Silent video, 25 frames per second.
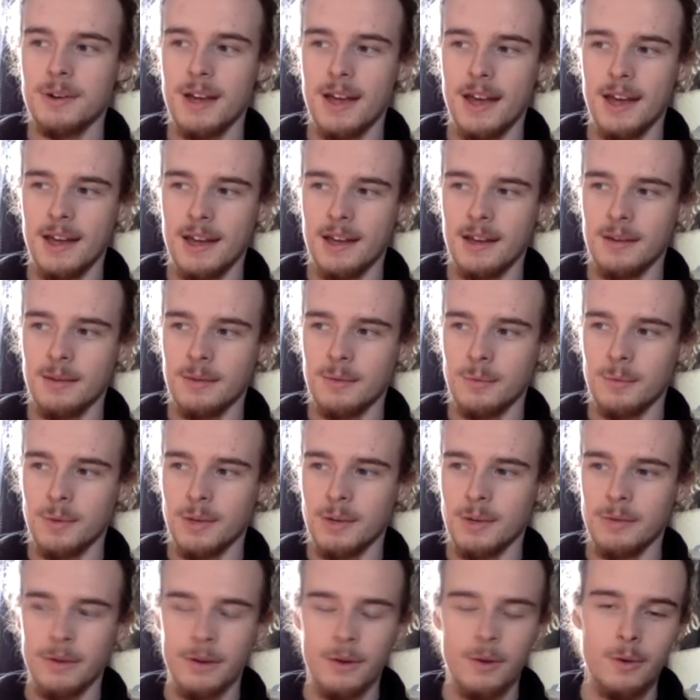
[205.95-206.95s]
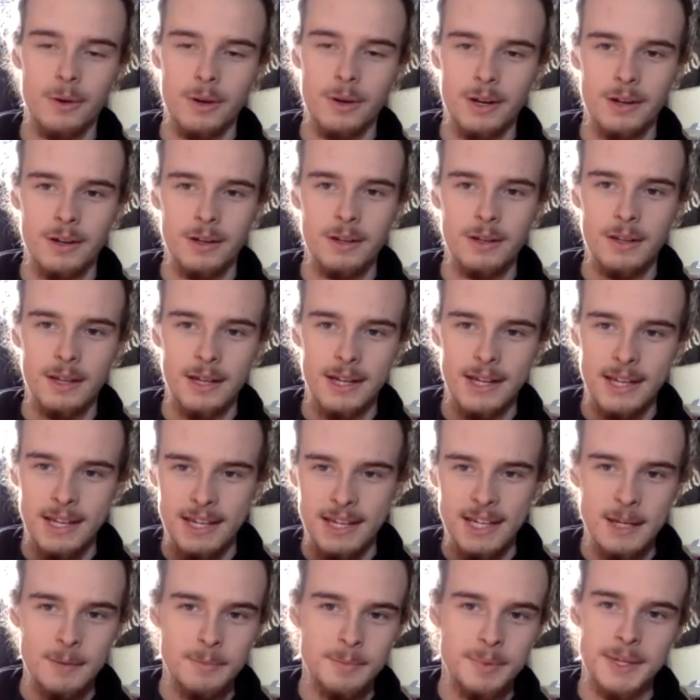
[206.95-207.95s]
and we recorded like an
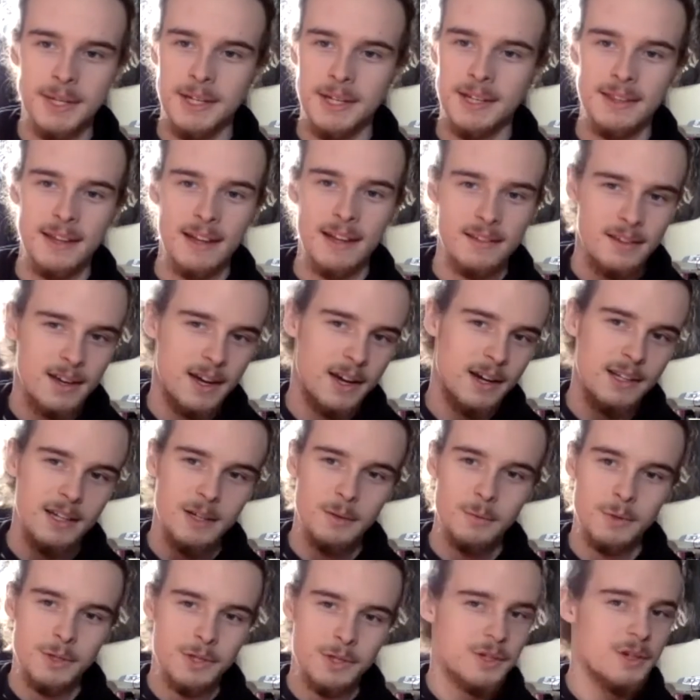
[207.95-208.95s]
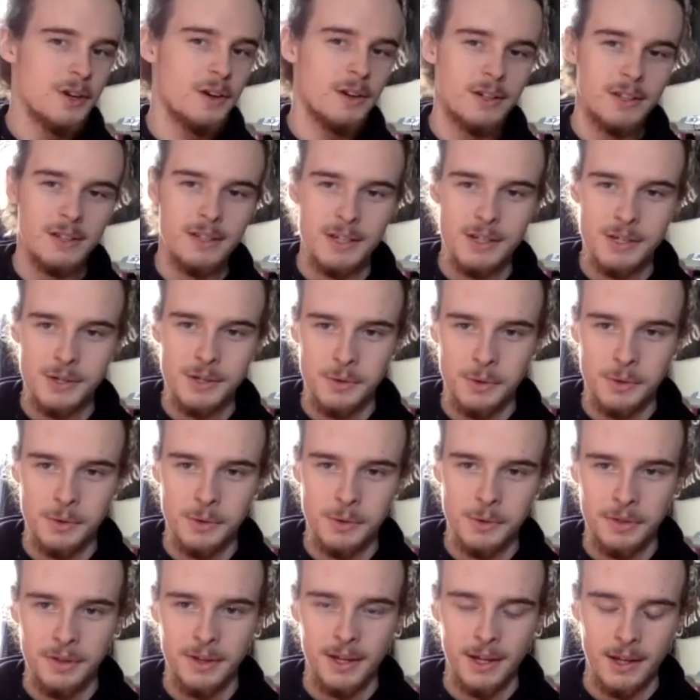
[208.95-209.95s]
EP, and that's kind of like what started this whole
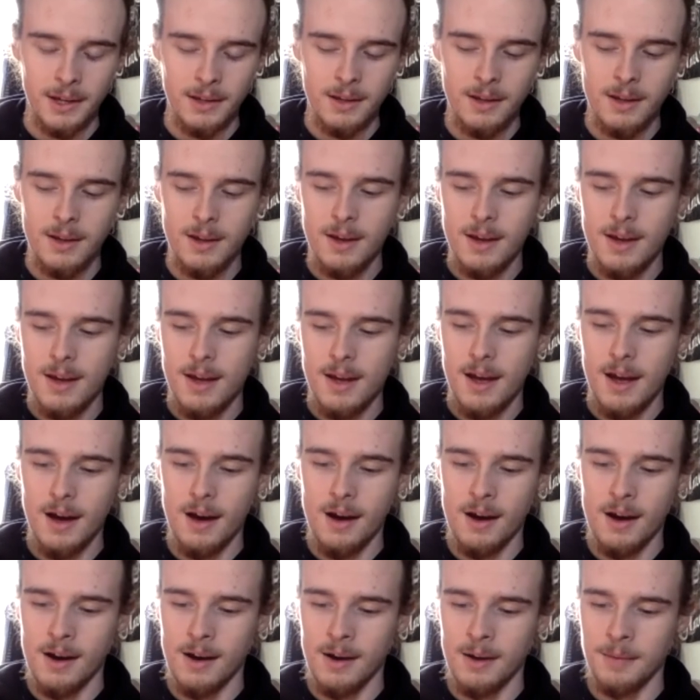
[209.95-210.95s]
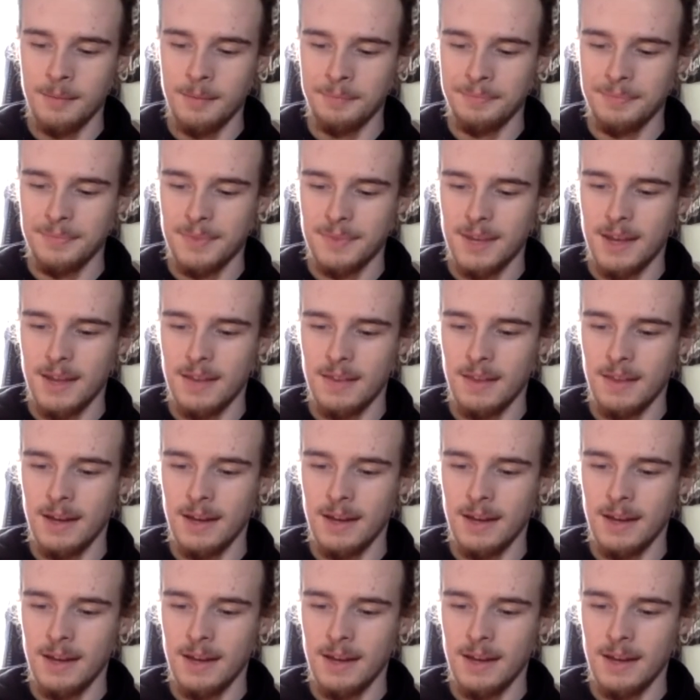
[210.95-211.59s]
thing. And